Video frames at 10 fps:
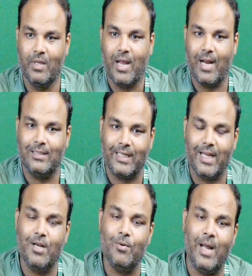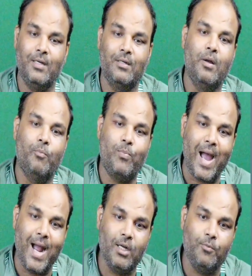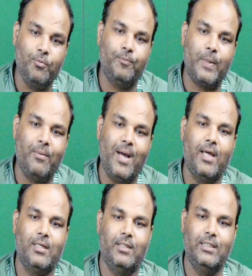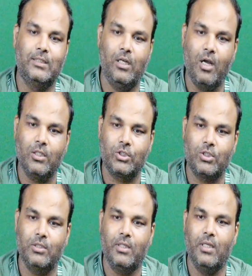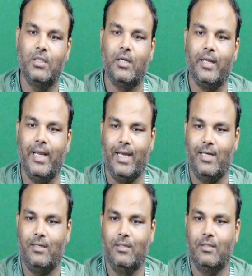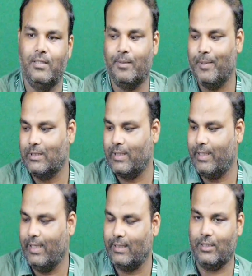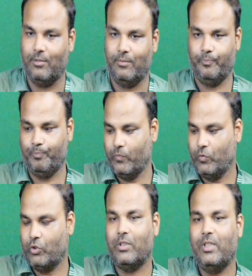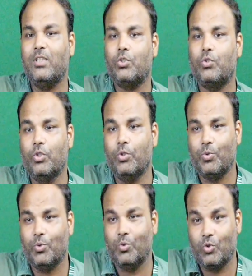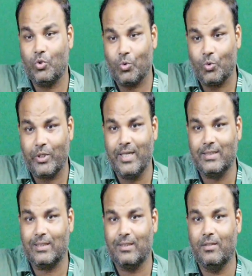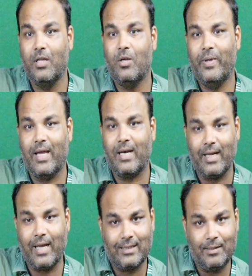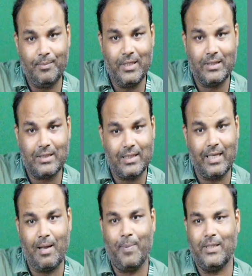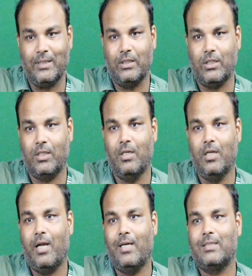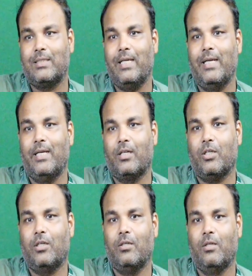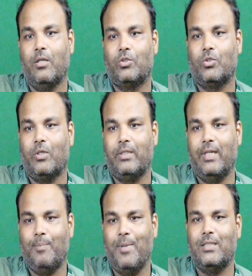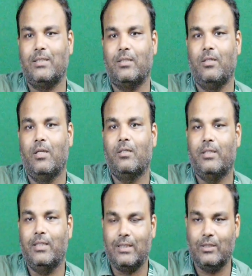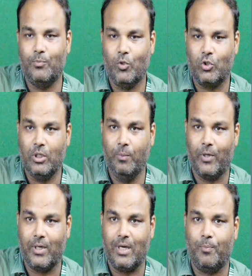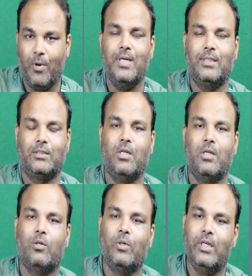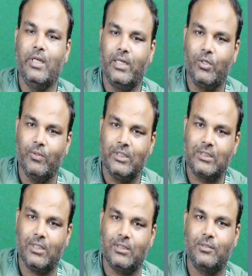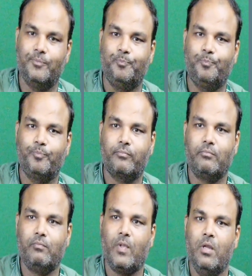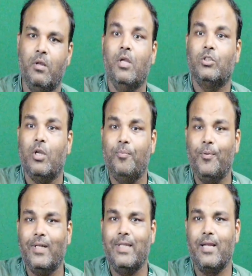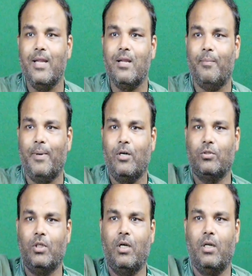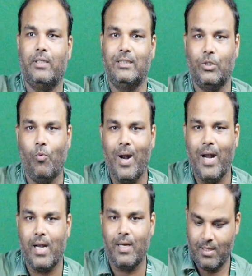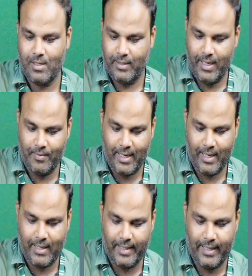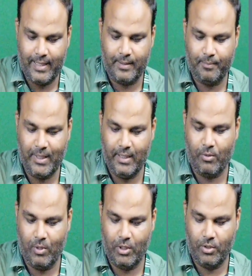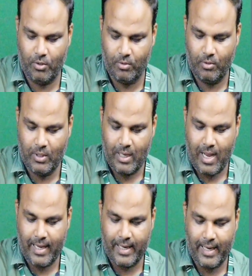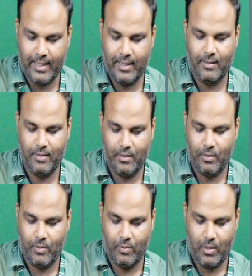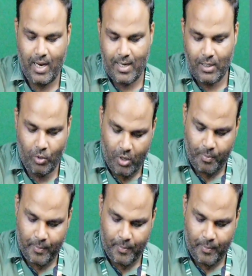And second one, part of power is lost in the air, that means radiation. So this due to two things we are achieving stray capacitor and stray inductor. So that means this is most important points we need to discuss. So if you are thinking about the DC world, then we can write V equal to Ri, and low